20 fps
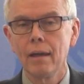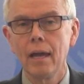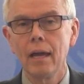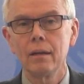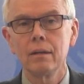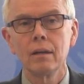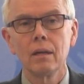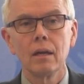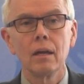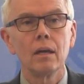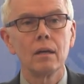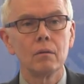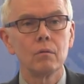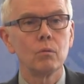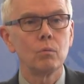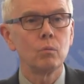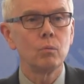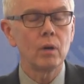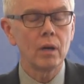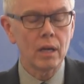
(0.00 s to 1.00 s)
And
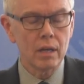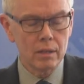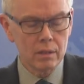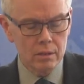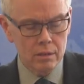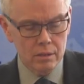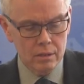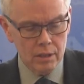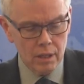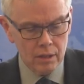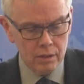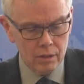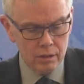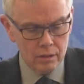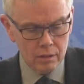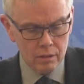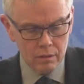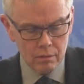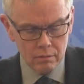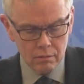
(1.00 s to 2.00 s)
when I say
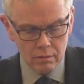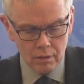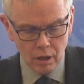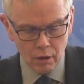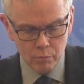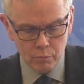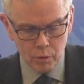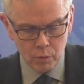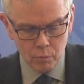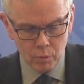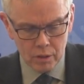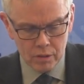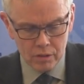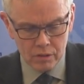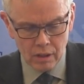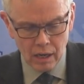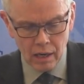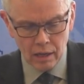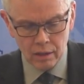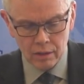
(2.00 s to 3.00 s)
that the government went
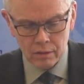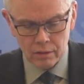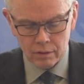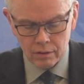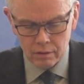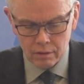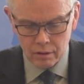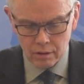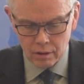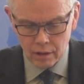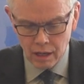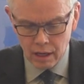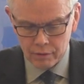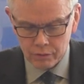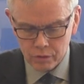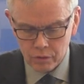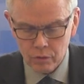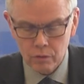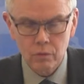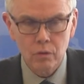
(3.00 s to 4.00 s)
silent
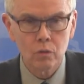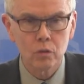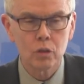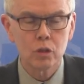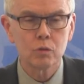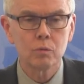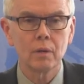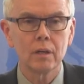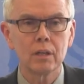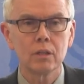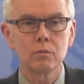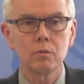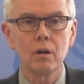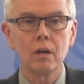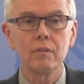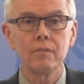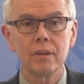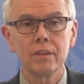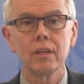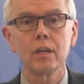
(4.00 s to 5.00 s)
after early
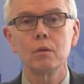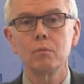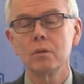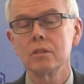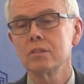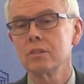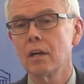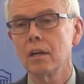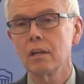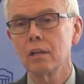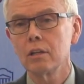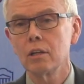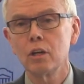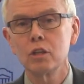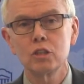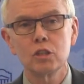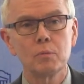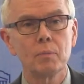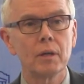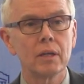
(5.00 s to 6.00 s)
2012, I think it went silent
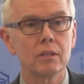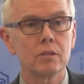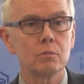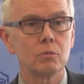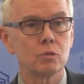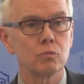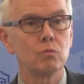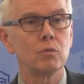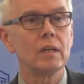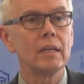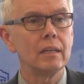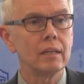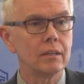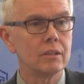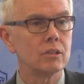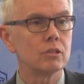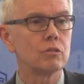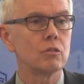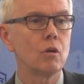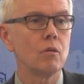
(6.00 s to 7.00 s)
largely because it was
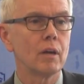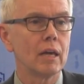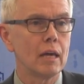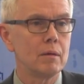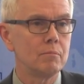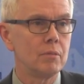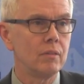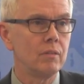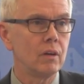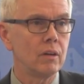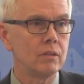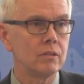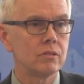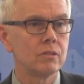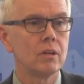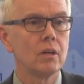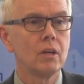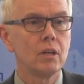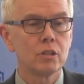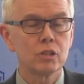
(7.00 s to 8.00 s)
reading this growing
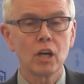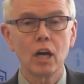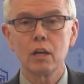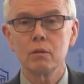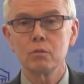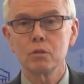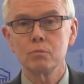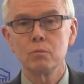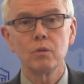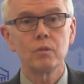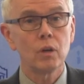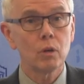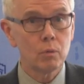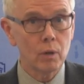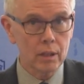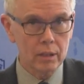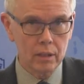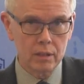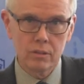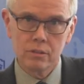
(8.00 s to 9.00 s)
ambivalence. China was moving
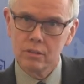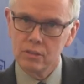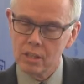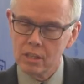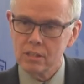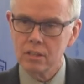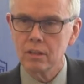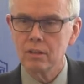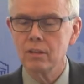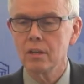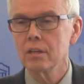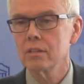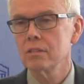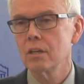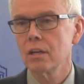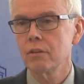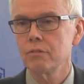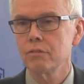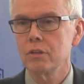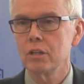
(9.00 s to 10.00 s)
quickly, suggesting things
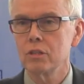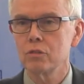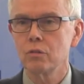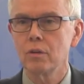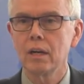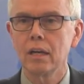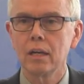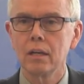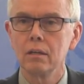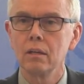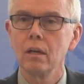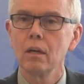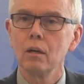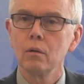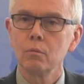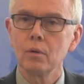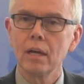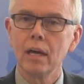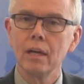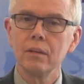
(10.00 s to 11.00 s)
like free trade.
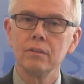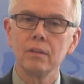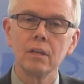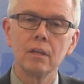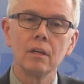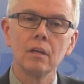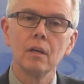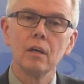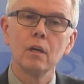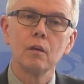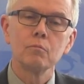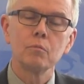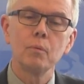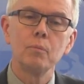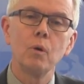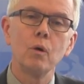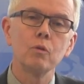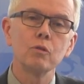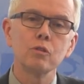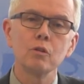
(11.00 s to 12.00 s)
We had the
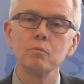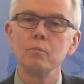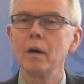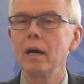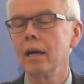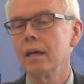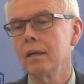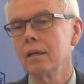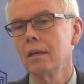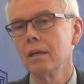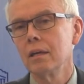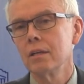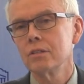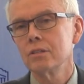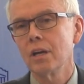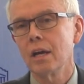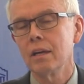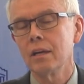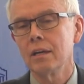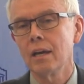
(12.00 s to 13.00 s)
proposal by
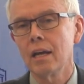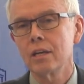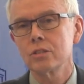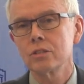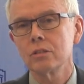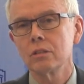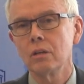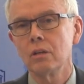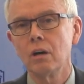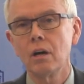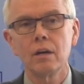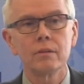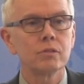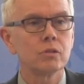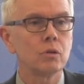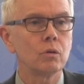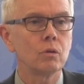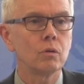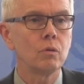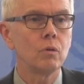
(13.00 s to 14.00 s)
China National
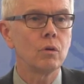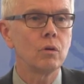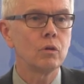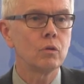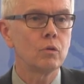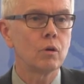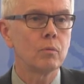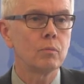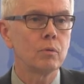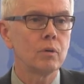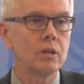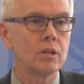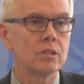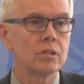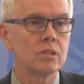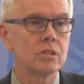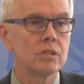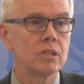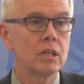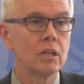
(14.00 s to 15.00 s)
Offshore Oil
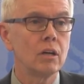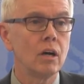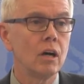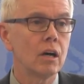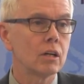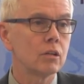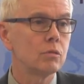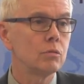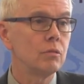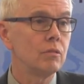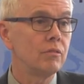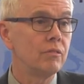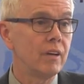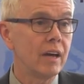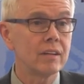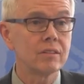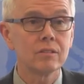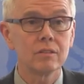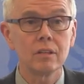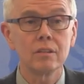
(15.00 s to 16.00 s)
Corporation, CNOOC, to
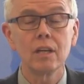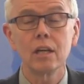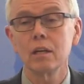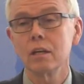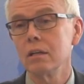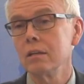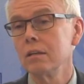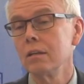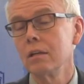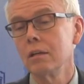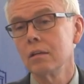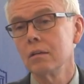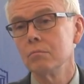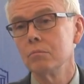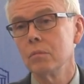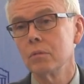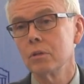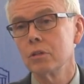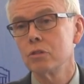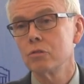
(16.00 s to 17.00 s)
invest to take a
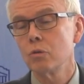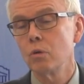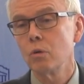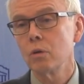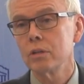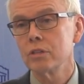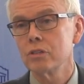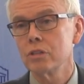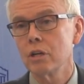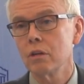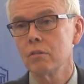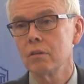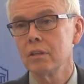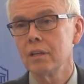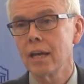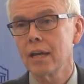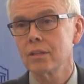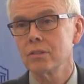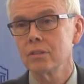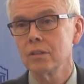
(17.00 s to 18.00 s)
controlling share
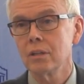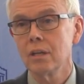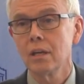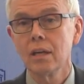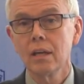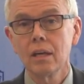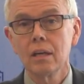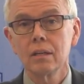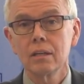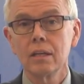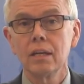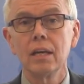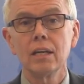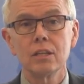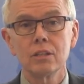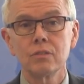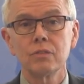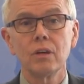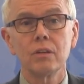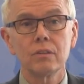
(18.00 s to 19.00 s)
in Nexen.
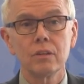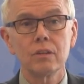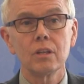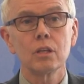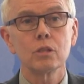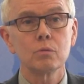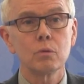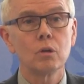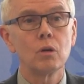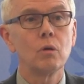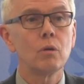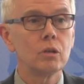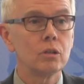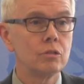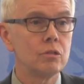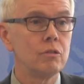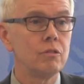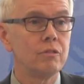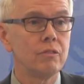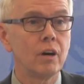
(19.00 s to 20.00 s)
Canadians felt that things were
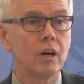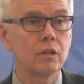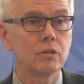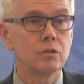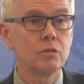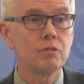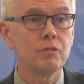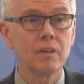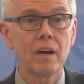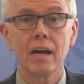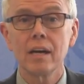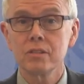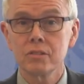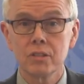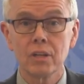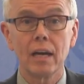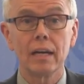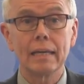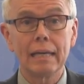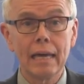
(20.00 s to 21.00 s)
going too far, too
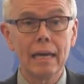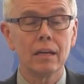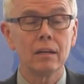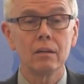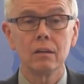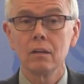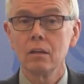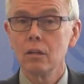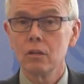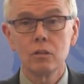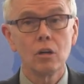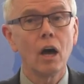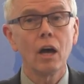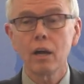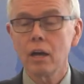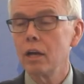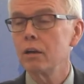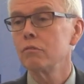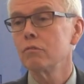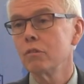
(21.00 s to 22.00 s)
fast. Again,
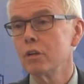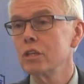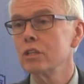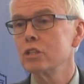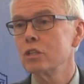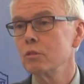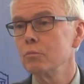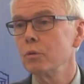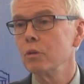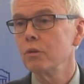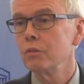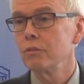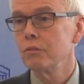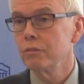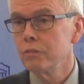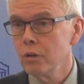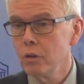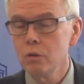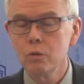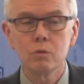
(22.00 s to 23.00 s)
not unreasonable
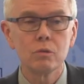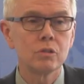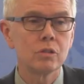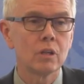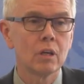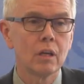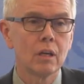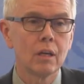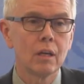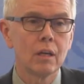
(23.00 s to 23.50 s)
views,